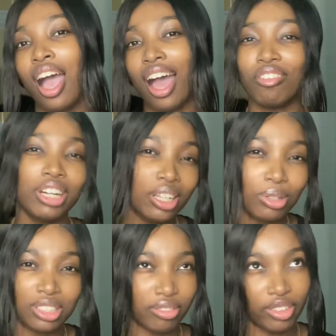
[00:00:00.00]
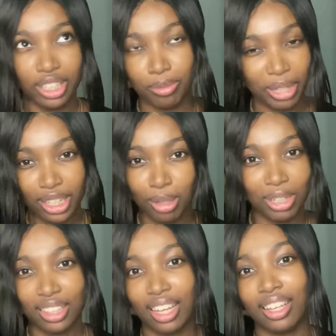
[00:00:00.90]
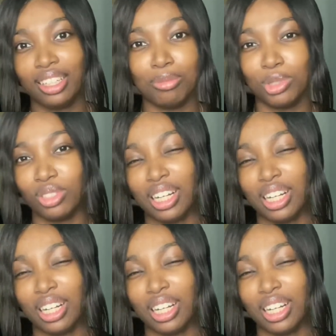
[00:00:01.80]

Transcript: I really wasn't feeling makeup like that anymore.